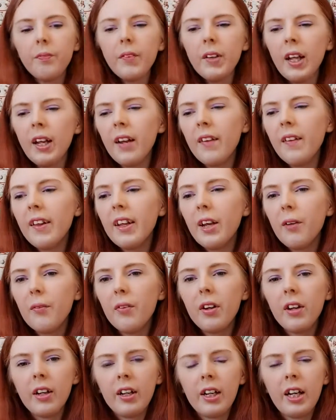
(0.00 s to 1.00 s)
I think I'm
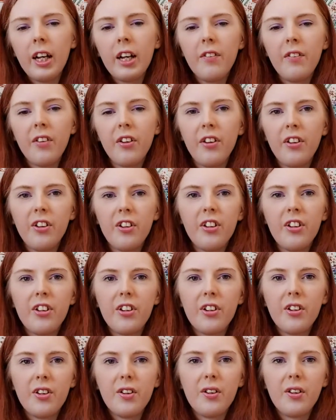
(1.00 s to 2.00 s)
going to carry on
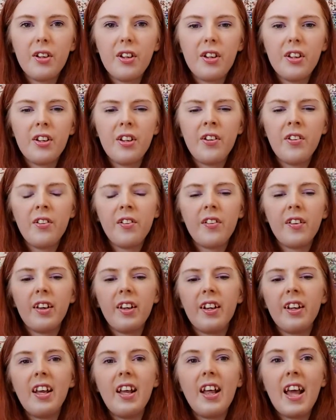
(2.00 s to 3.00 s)

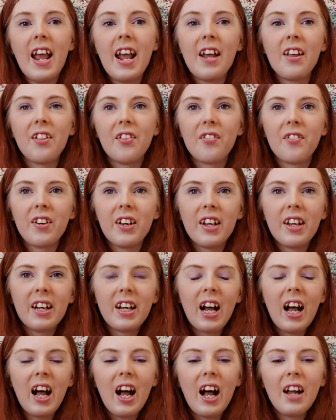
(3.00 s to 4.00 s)
using A3
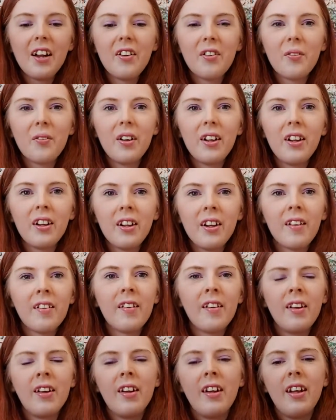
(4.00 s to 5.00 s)
card as well, because
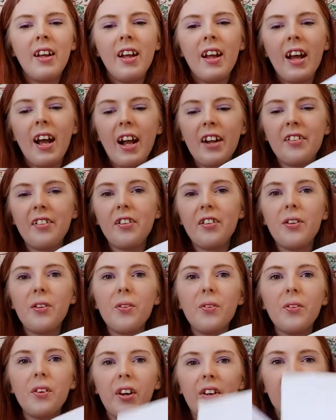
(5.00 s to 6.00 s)
I
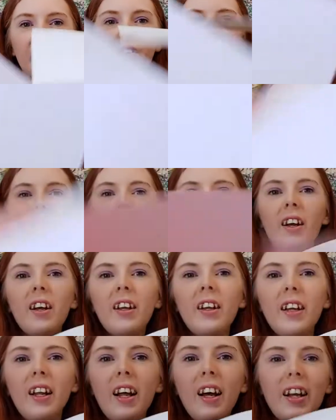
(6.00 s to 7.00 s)
do actually quite
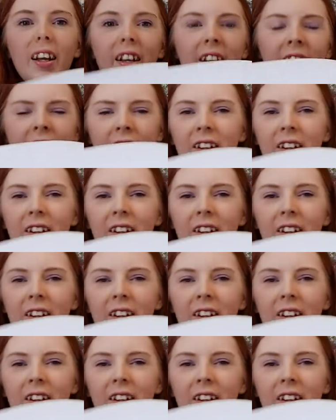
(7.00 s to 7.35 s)
like